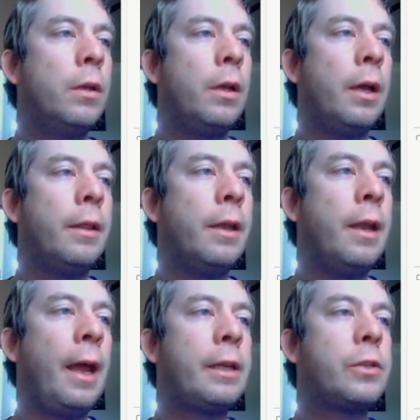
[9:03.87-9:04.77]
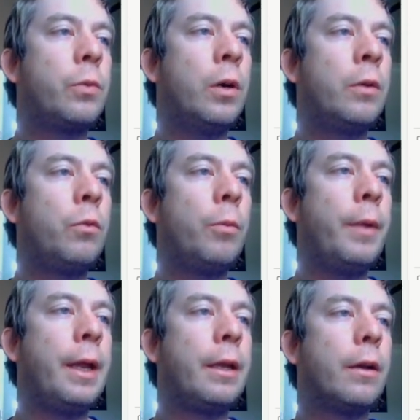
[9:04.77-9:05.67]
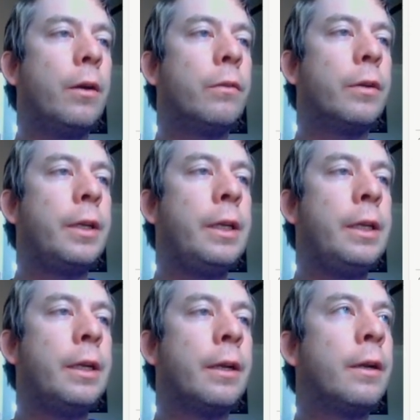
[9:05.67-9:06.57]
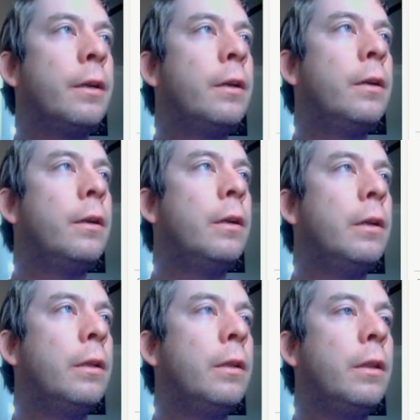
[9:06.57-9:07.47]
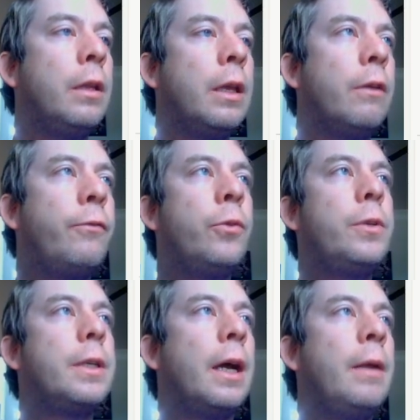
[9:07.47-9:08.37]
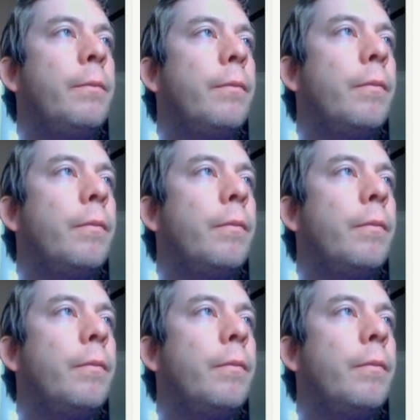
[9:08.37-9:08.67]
And the next one we'll make over here the food type.